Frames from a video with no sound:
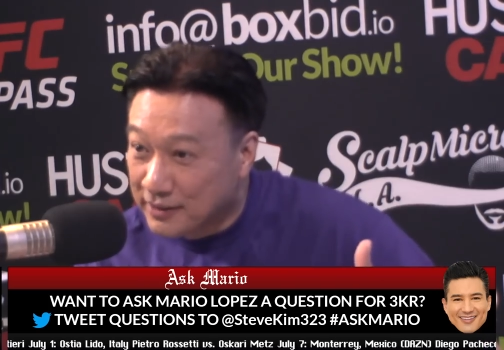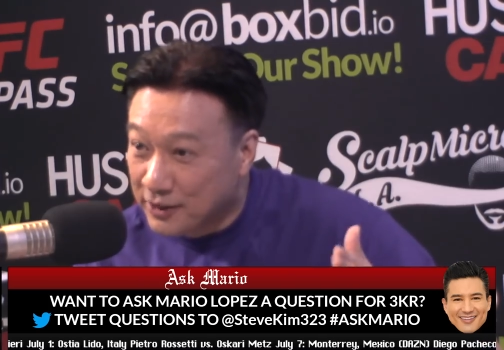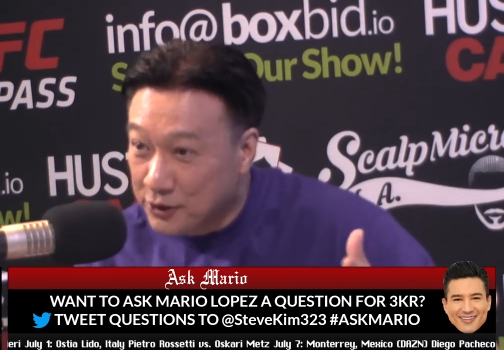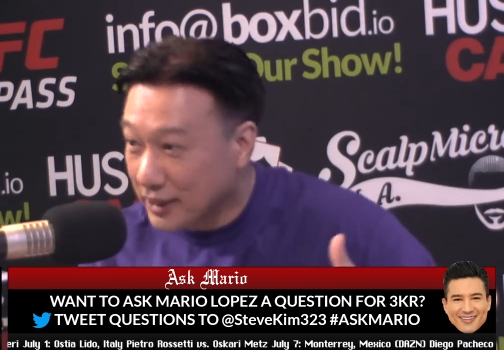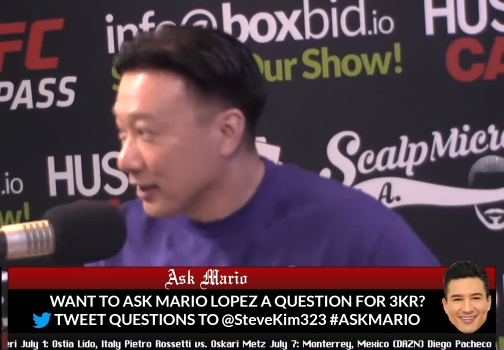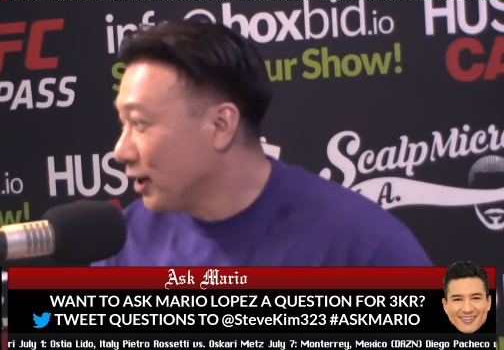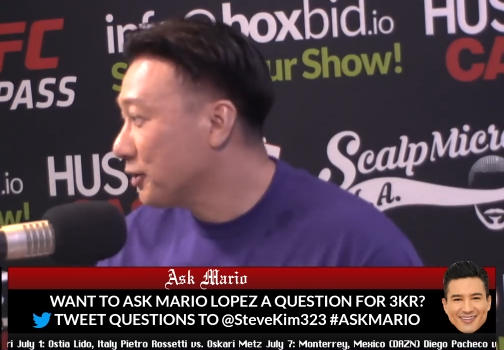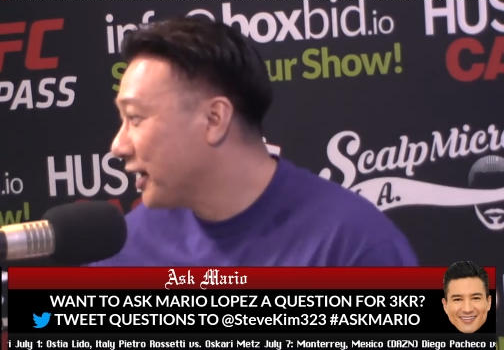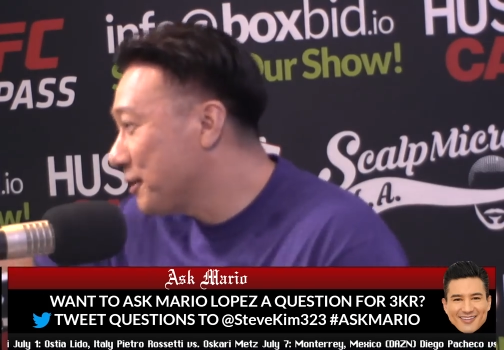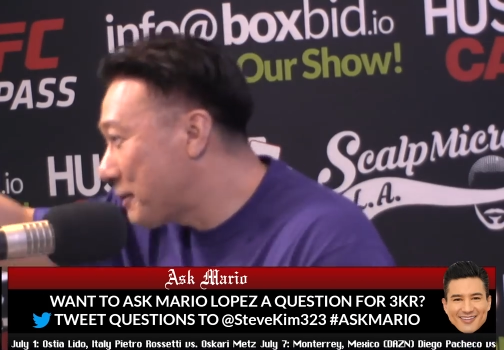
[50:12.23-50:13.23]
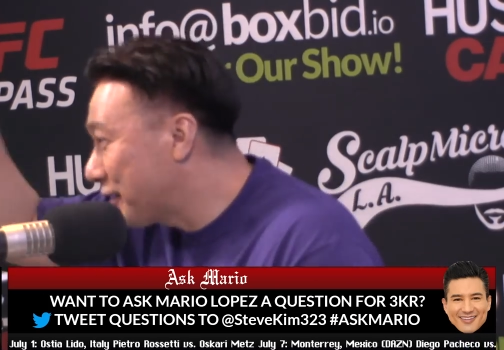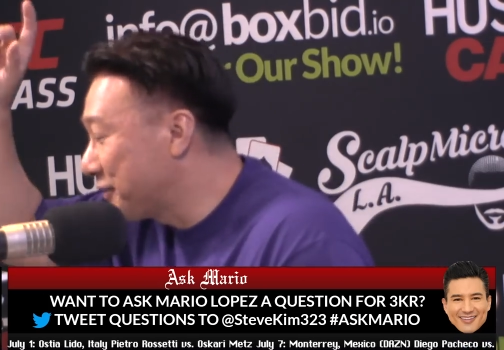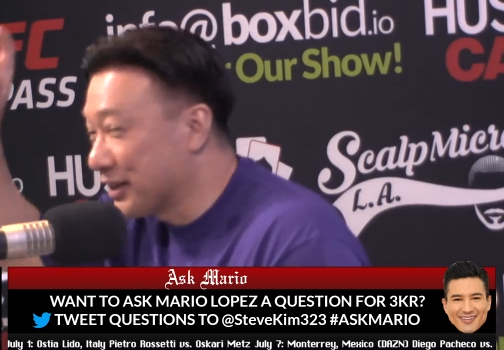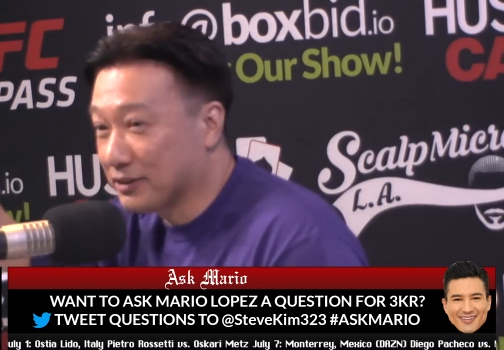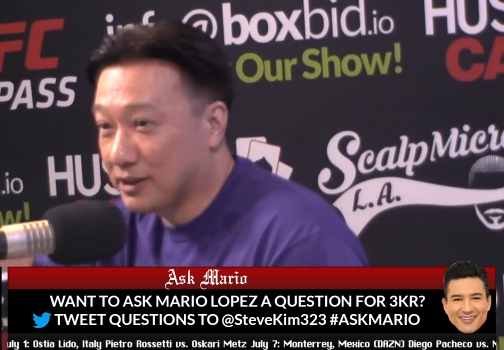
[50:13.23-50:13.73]
Speaker 1: And they're like, okay,
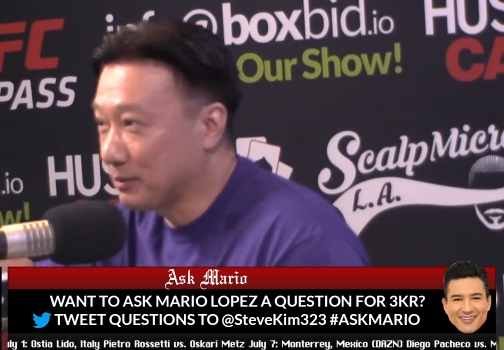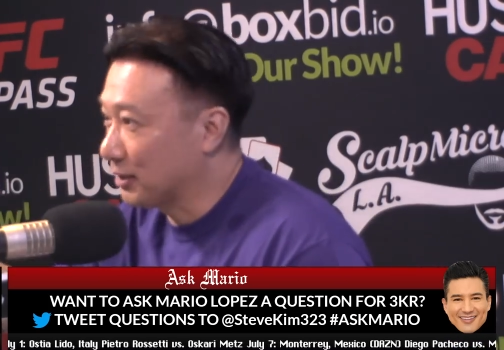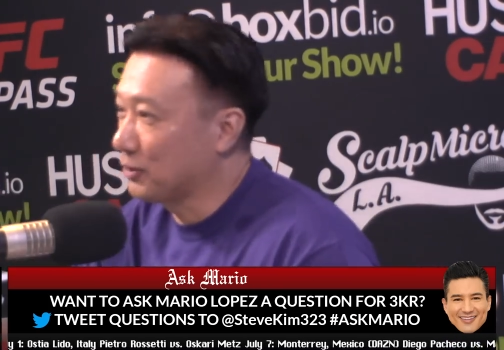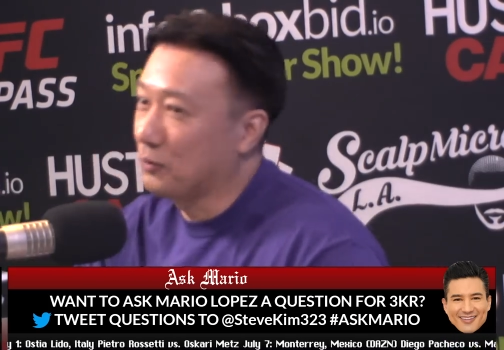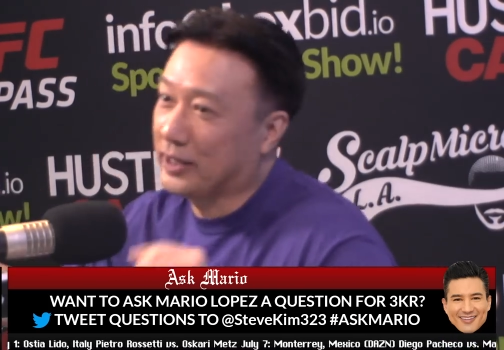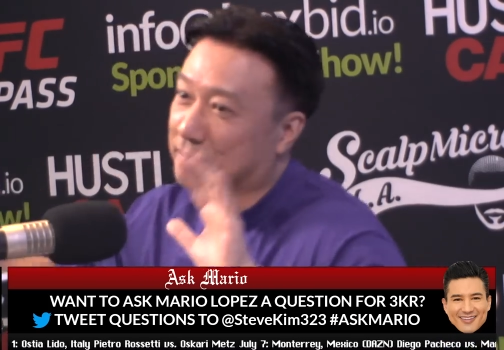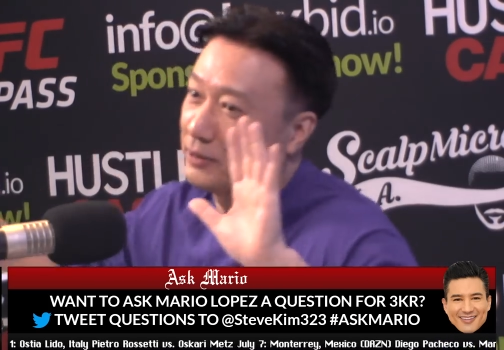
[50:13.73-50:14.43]
Benavidez. I'm like, well, no, wait, no, no,